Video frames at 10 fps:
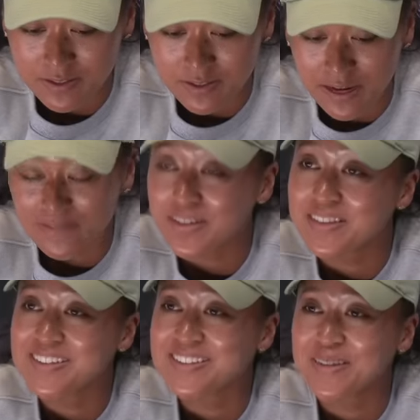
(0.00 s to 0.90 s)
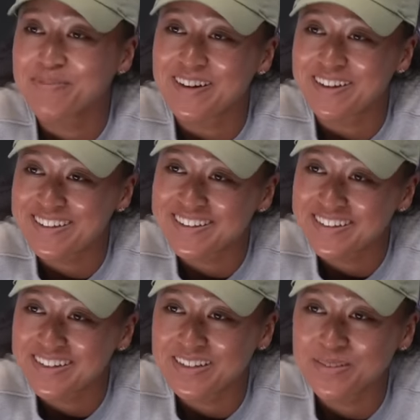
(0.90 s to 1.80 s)
having the same locker
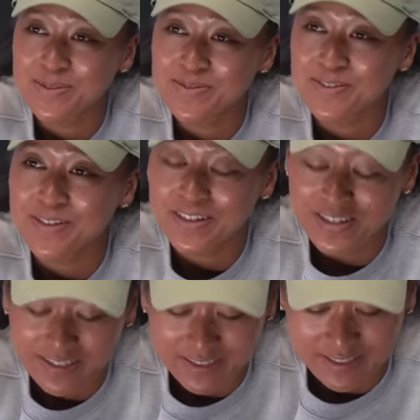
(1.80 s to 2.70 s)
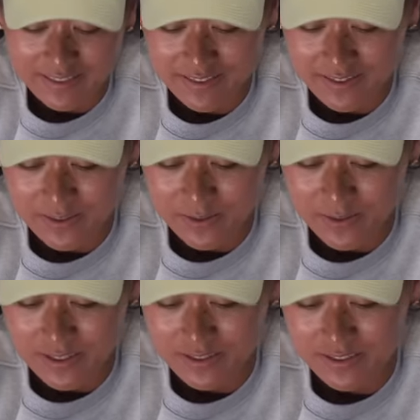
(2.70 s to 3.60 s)
as before, I think little
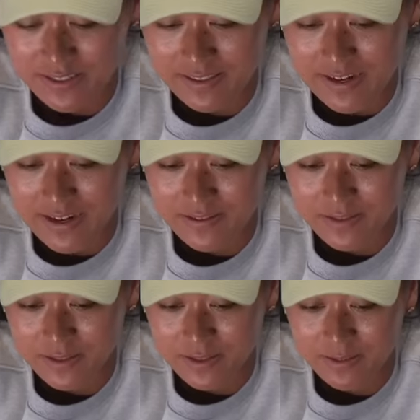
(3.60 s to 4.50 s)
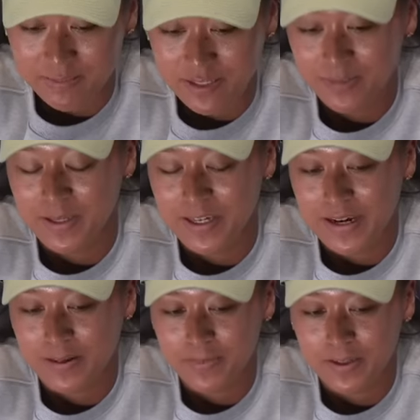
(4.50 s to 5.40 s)
things like that really make me
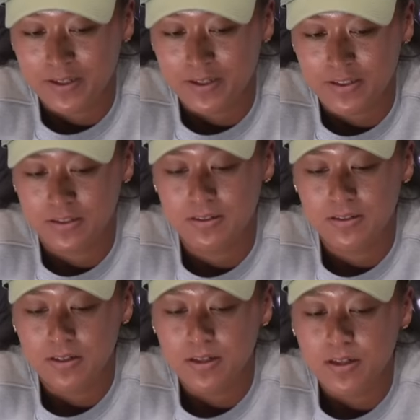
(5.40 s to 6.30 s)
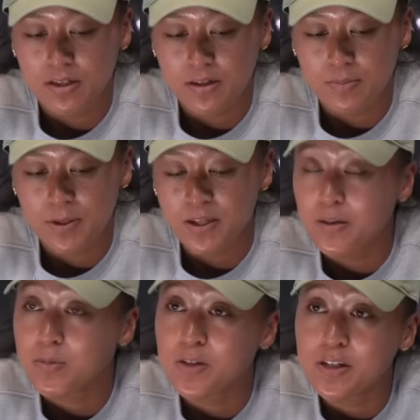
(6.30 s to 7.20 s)
happy. And just being
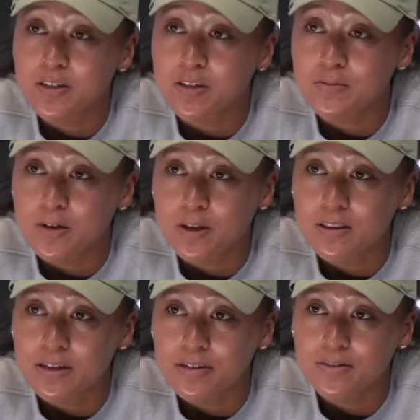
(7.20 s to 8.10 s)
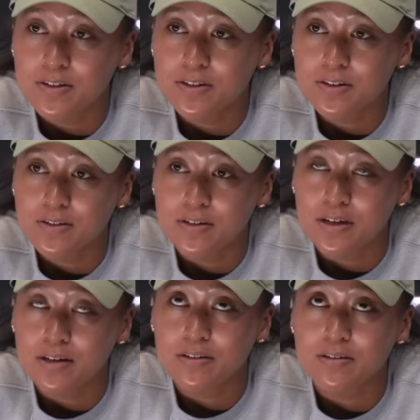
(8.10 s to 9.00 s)
able to hit on Rod Laver
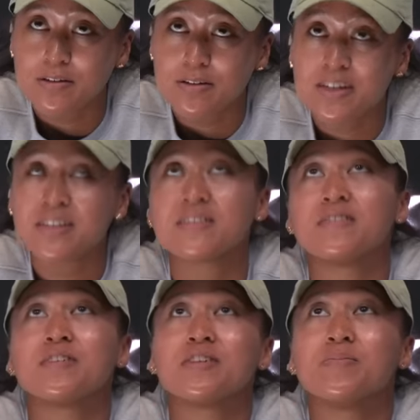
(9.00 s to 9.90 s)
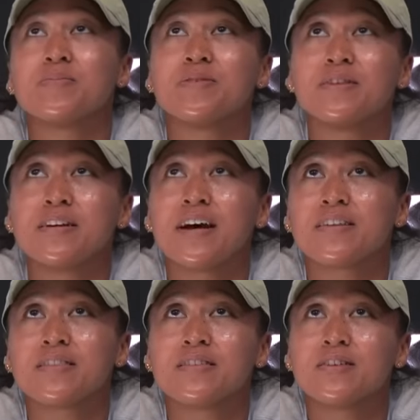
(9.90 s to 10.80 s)
and, I guess, look up
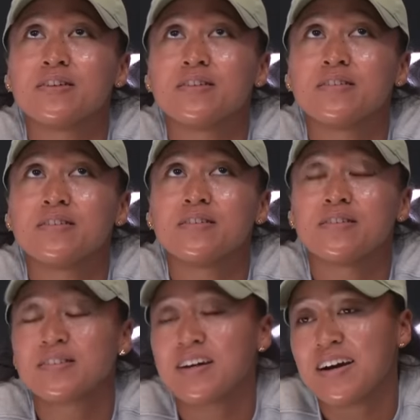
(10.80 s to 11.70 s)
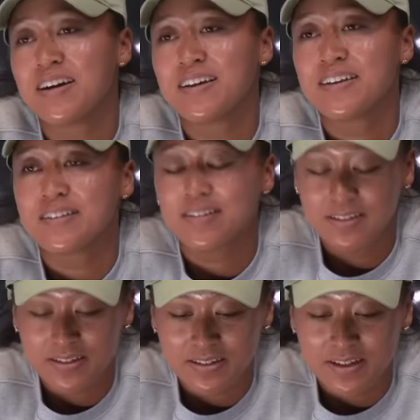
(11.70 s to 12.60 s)
at the sky and
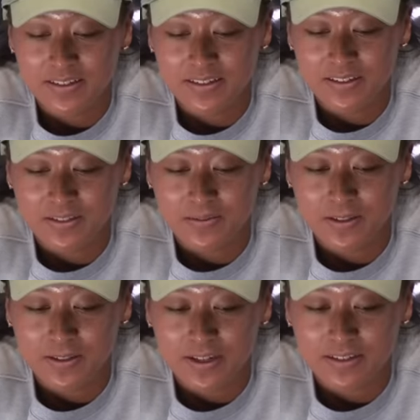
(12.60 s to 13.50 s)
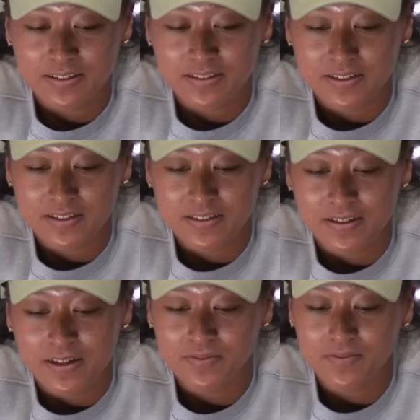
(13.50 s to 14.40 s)
kind of just realize, like,
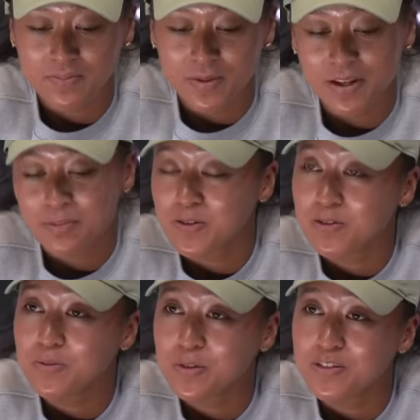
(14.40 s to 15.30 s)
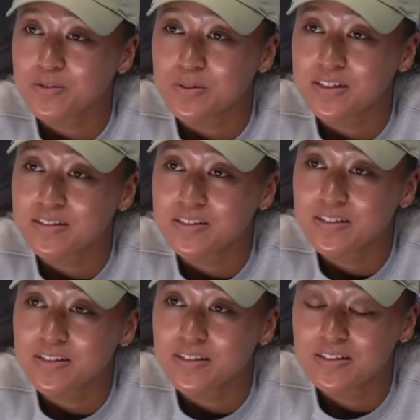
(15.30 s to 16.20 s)
I've been able to win twice
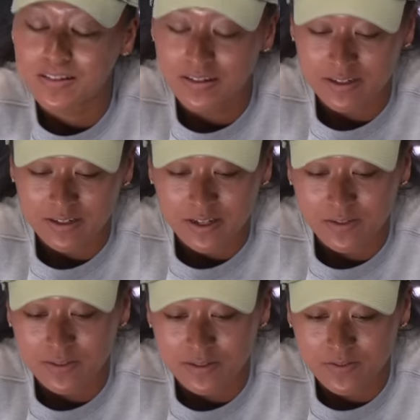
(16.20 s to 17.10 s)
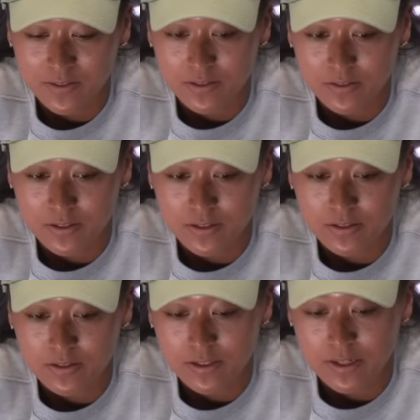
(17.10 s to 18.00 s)
here and I would love to do it
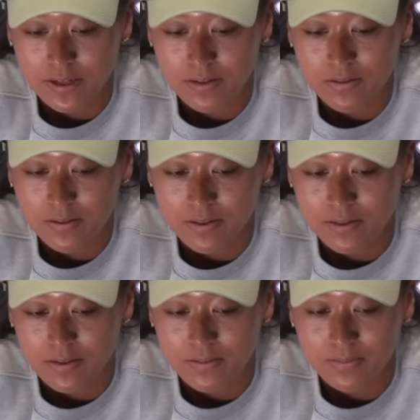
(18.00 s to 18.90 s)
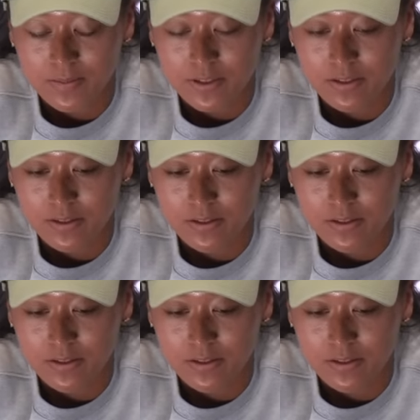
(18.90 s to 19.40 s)
again. But...